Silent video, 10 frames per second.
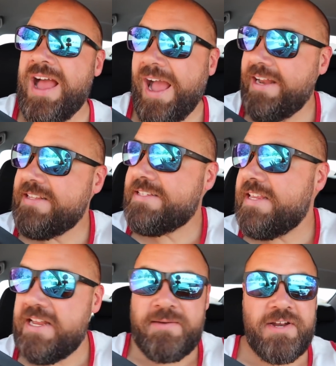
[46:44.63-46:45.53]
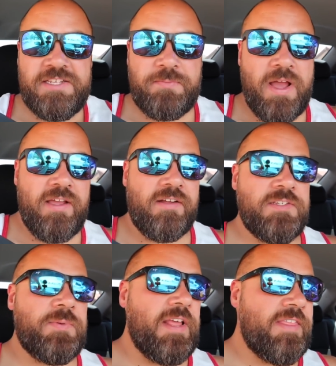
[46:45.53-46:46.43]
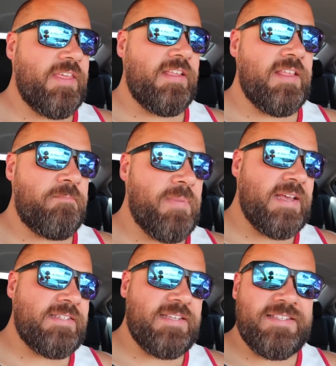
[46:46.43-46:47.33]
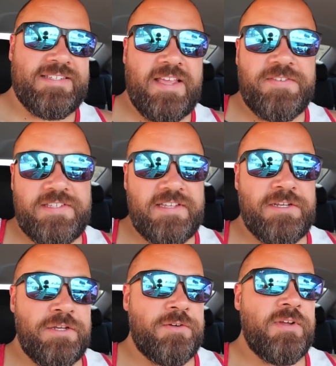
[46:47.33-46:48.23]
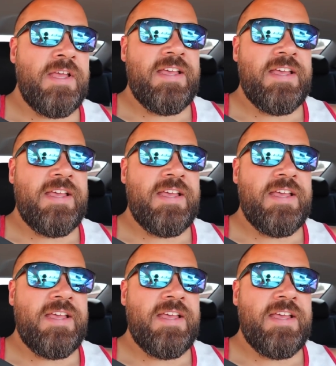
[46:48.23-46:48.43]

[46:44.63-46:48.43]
I didn't see anybody spying on us, but I think the best and the safest thing to do